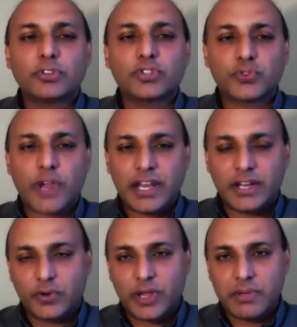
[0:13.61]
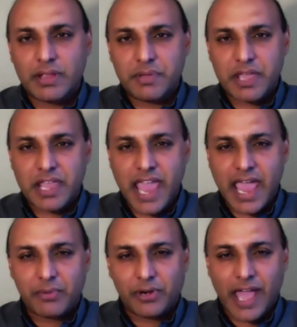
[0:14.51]
trade agreement being
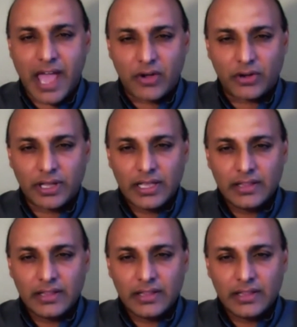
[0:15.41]
hammered out.